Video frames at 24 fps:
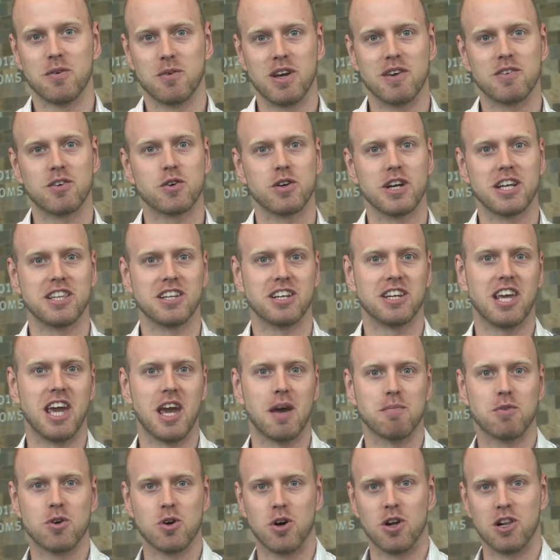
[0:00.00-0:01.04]
We have created a
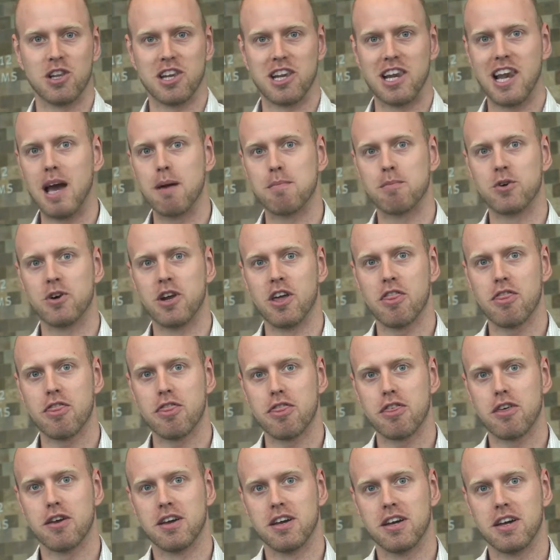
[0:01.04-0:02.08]
game called Labyrinth.
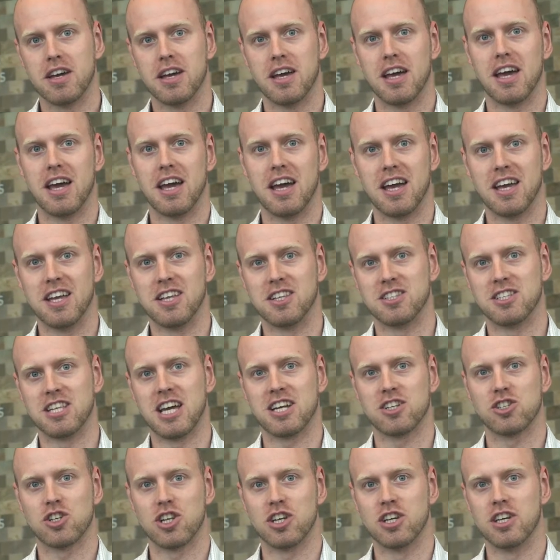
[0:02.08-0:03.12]
It's
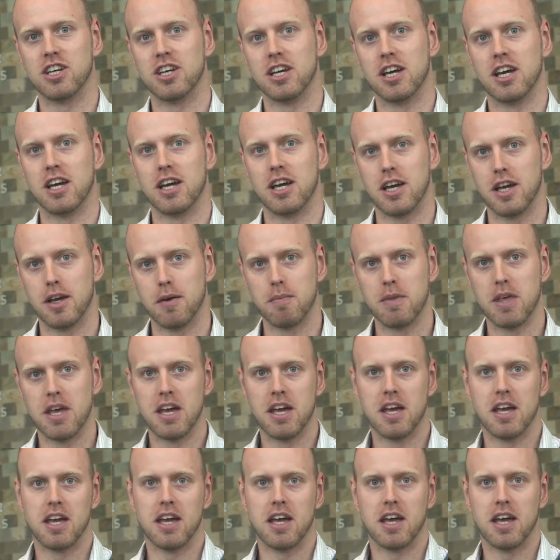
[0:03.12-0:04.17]
actually a
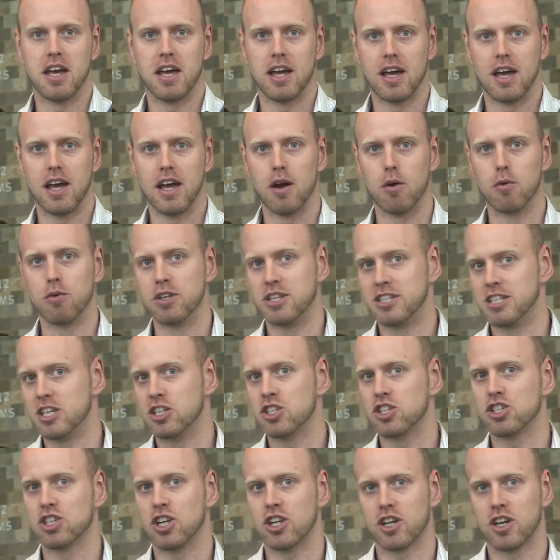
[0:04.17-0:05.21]

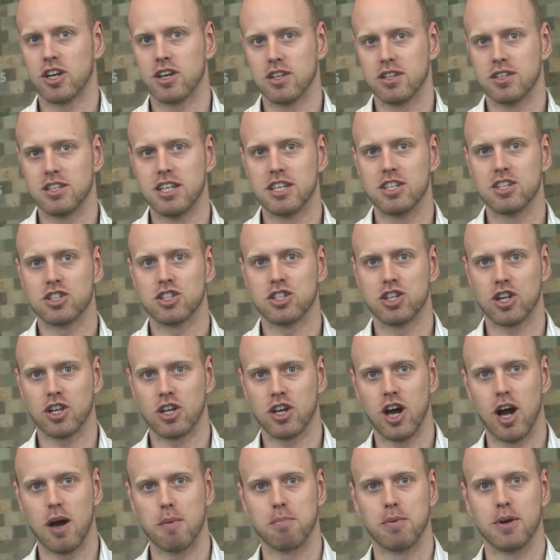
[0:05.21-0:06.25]
digital
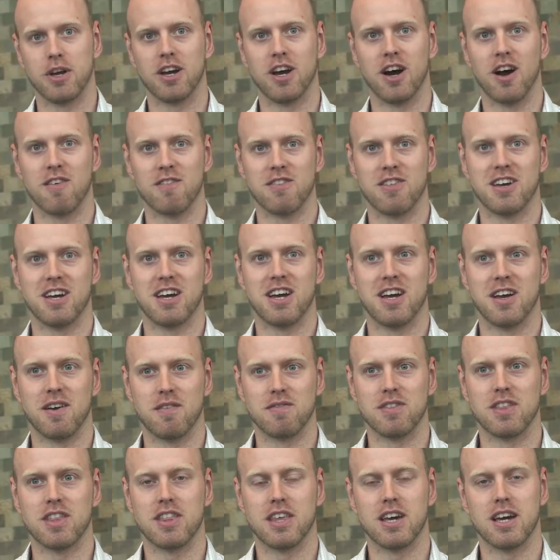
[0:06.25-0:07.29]
copy of
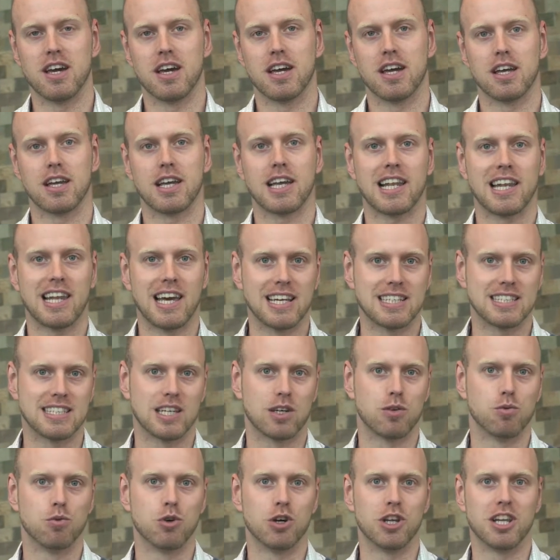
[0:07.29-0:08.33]
the
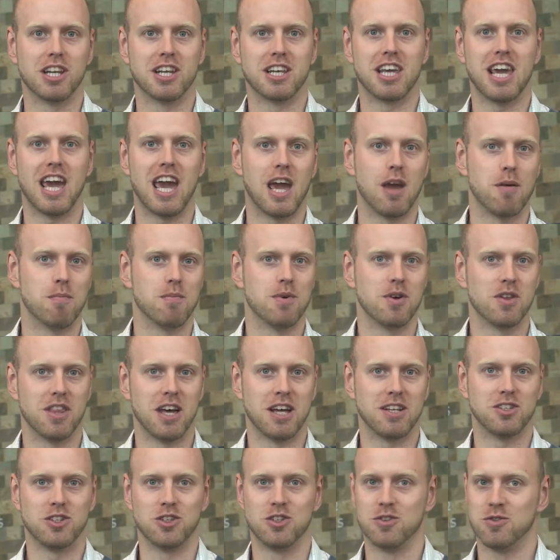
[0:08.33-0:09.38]
classic wooden game
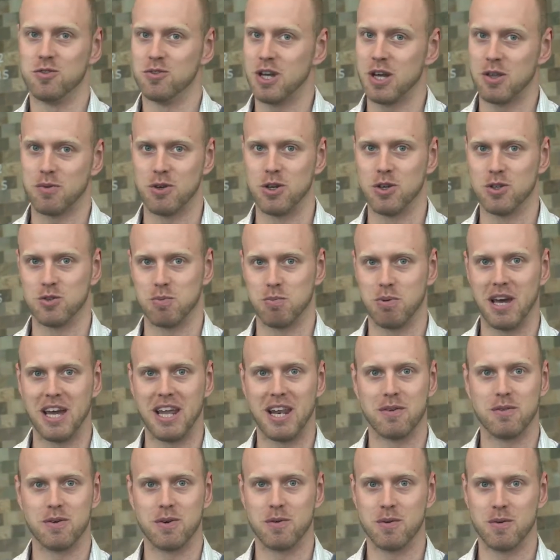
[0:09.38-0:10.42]
that we used to play
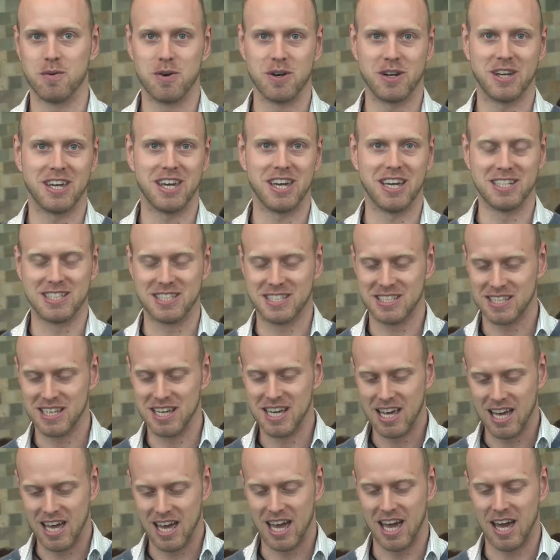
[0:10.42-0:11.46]
when we were kids,
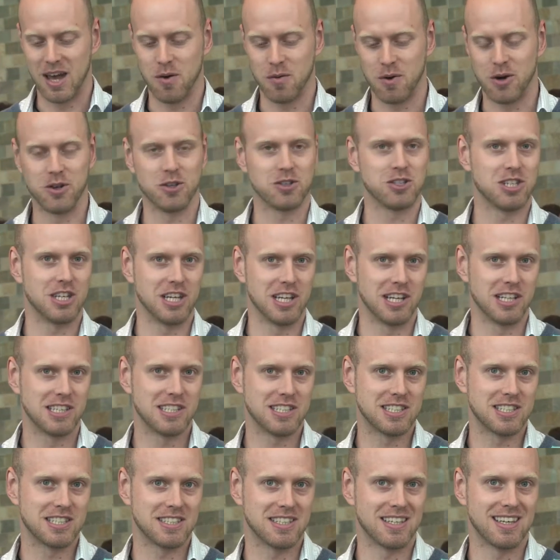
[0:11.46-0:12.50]
where you tilt
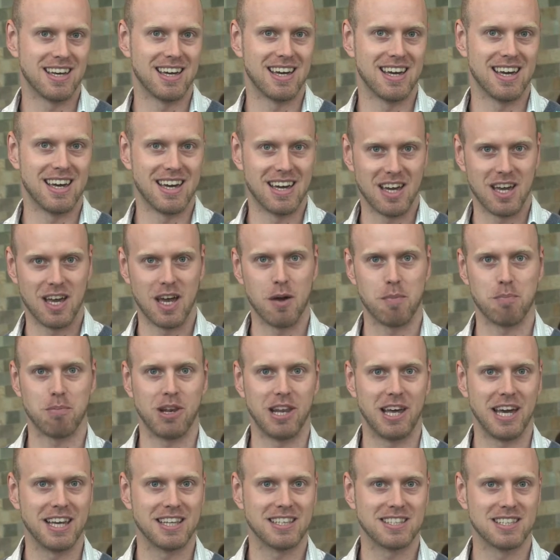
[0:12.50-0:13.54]
a
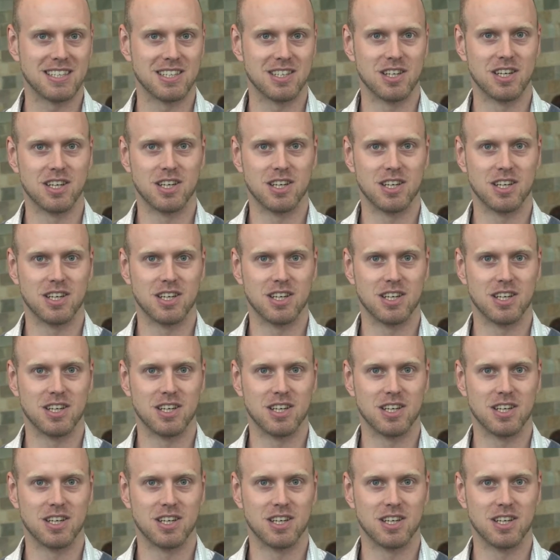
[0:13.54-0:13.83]
plate